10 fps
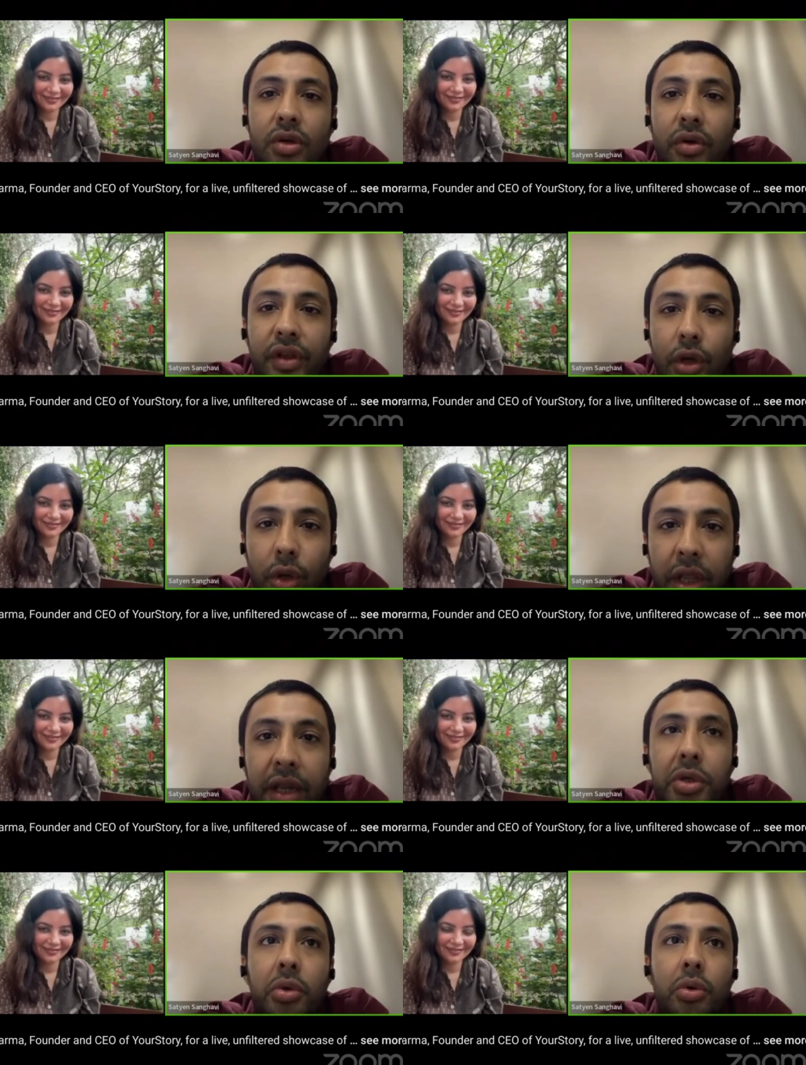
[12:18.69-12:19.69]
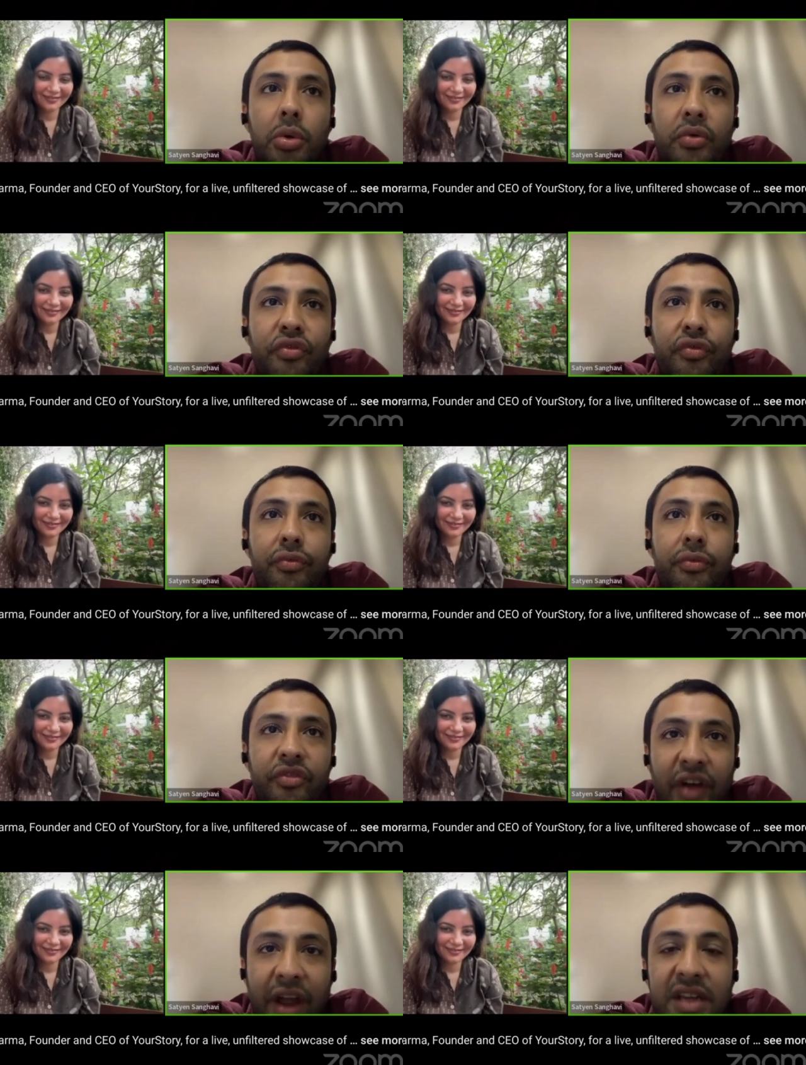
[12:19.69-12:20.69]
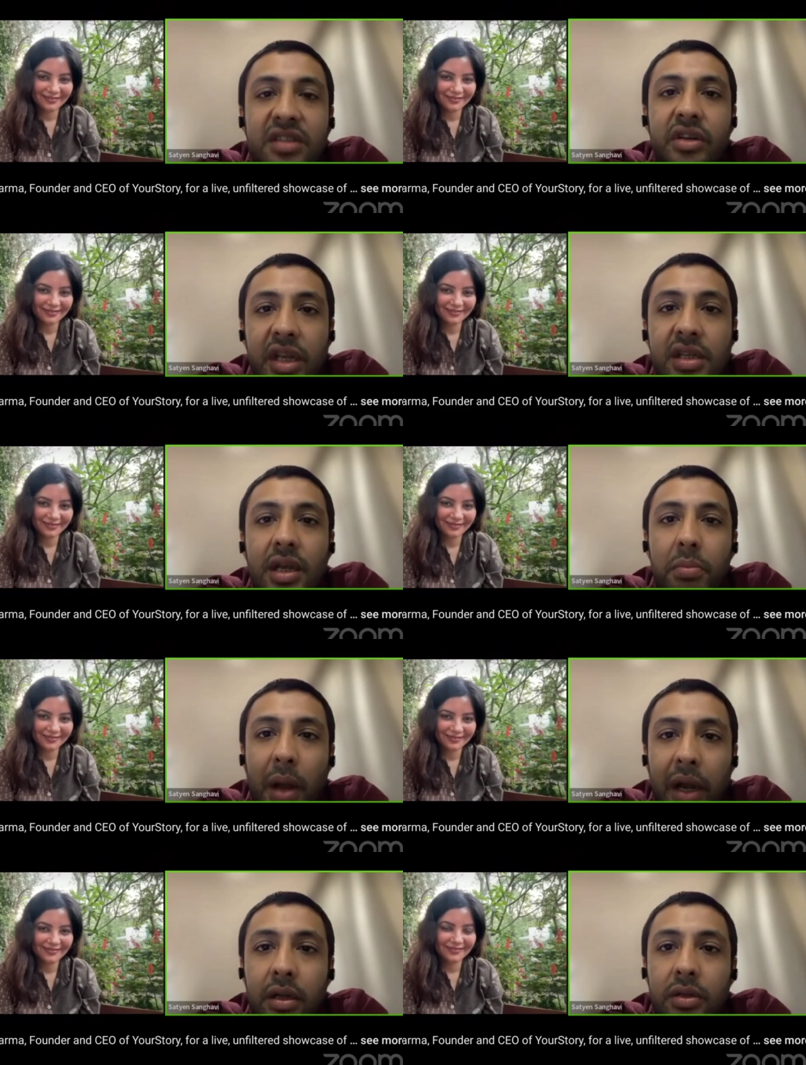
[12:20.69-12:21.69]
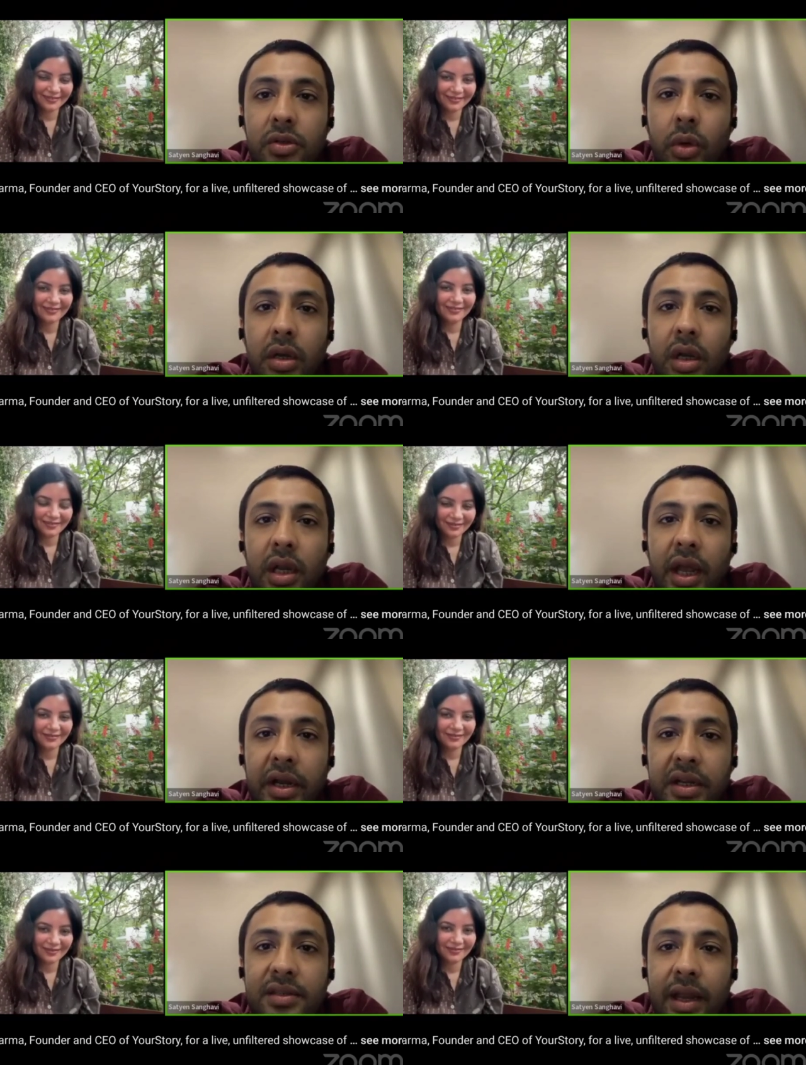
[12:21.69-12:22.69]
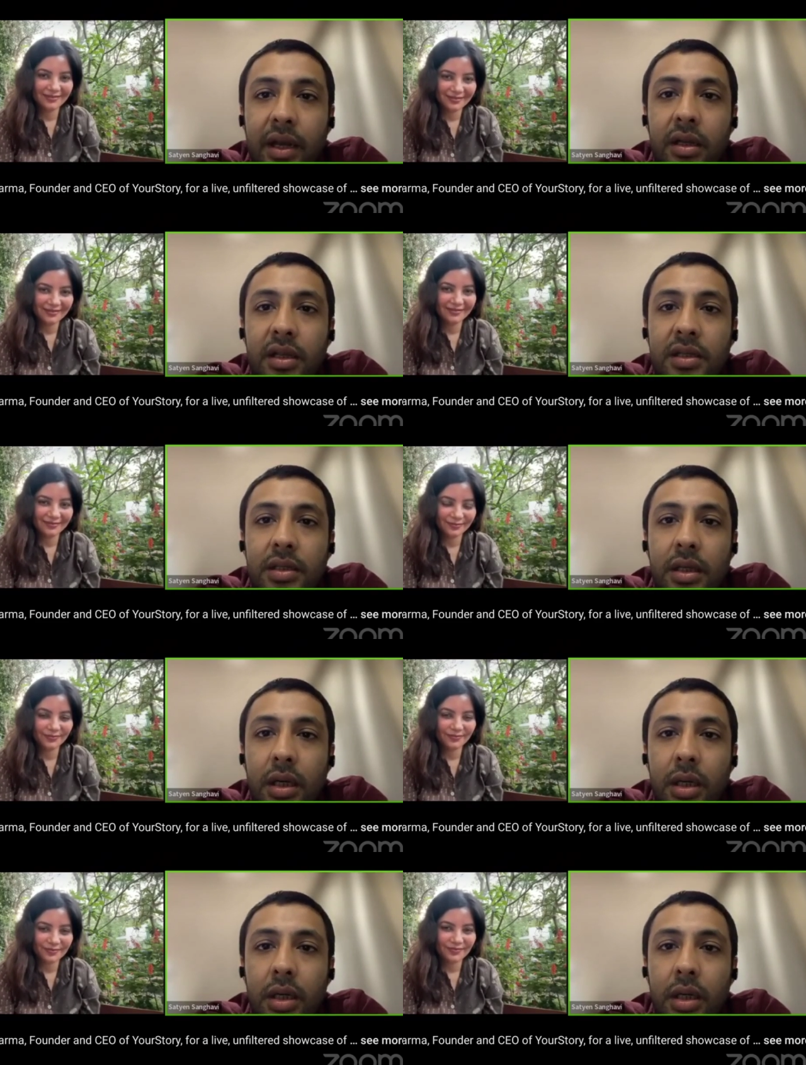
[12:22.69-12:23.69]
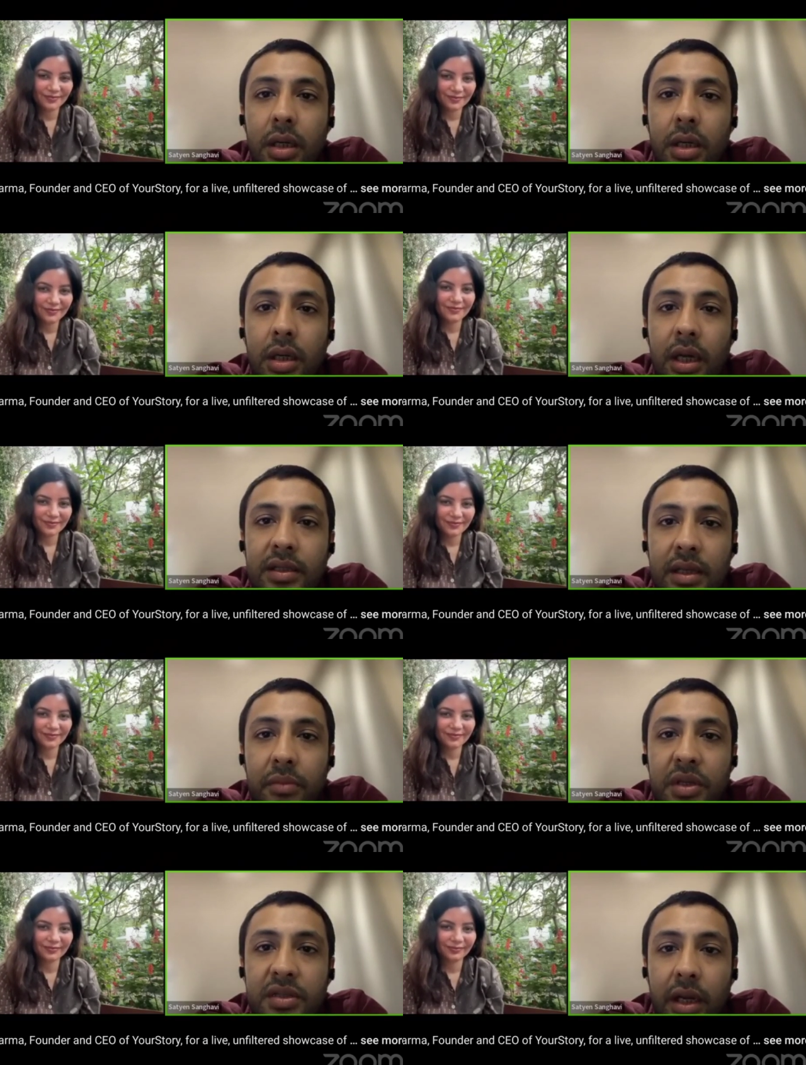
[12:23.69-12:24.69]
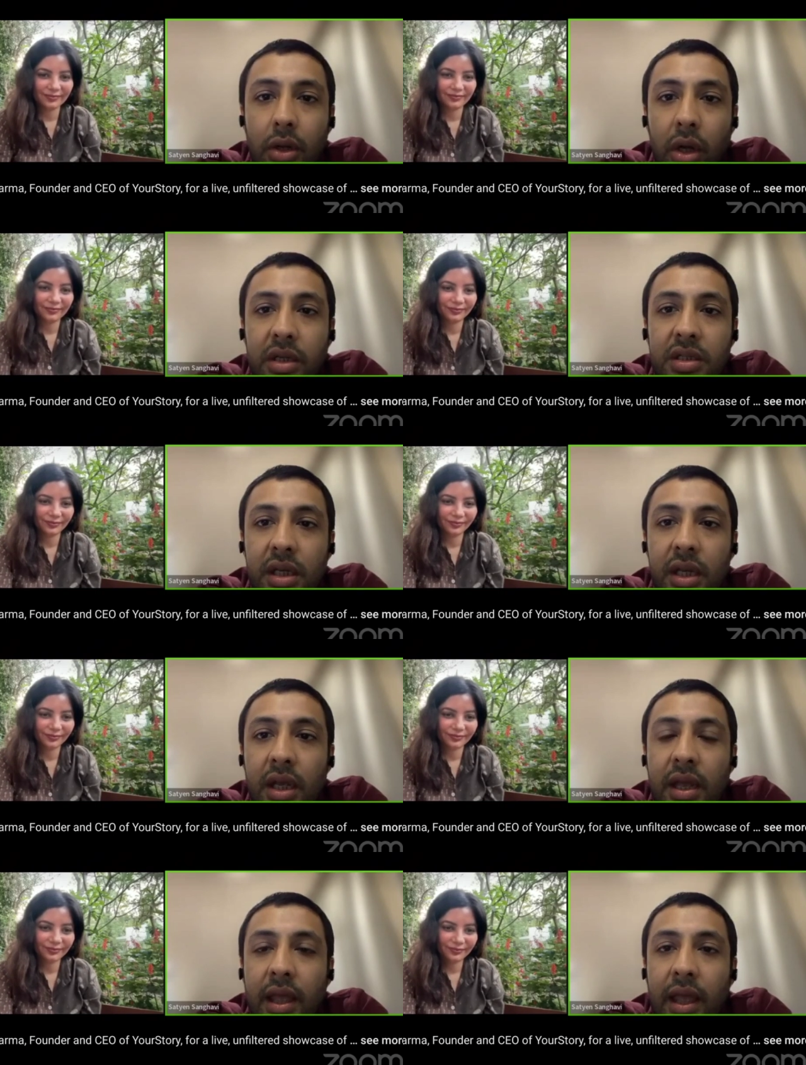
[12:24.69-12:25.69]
Speaker 1: so we're looking to find strategic partners who can really understand this uh, concept, this technology,